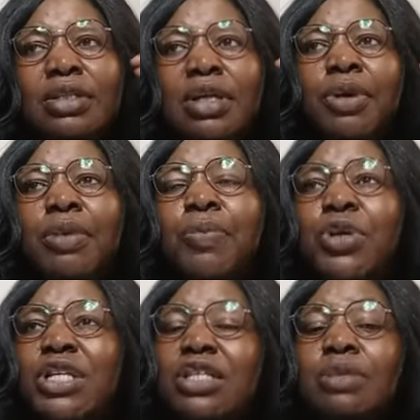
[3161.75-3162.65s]
se mo pe
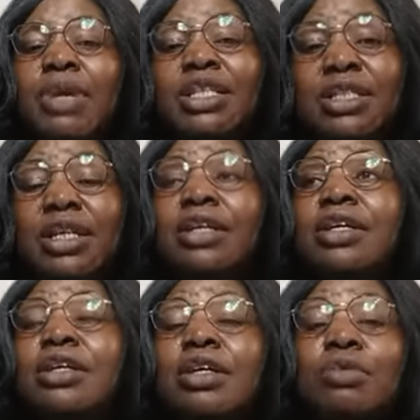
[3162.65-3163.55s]
process don ma se
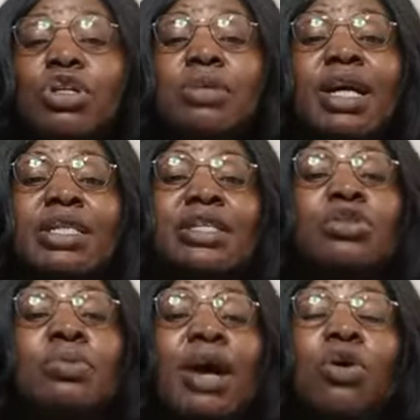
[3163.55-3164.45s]
won je ma se
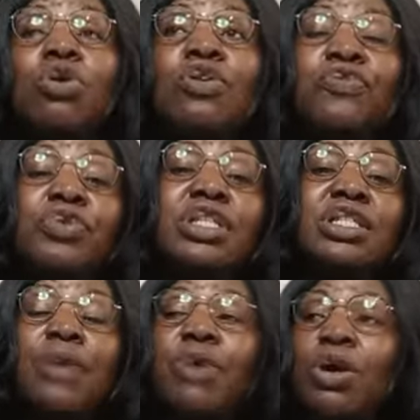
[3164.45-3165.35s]
ton ma kokko fun ni
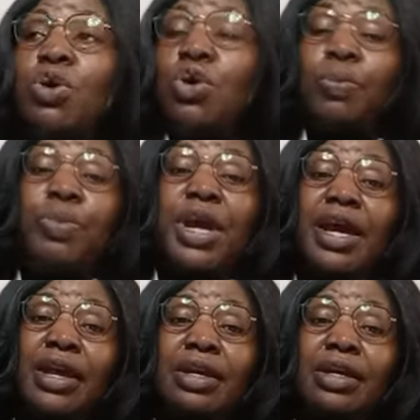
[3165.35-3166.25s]
time won kokko
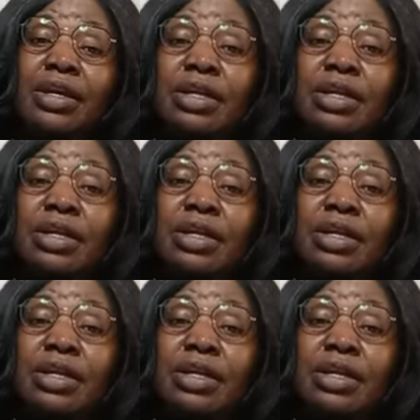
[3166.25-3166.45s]
be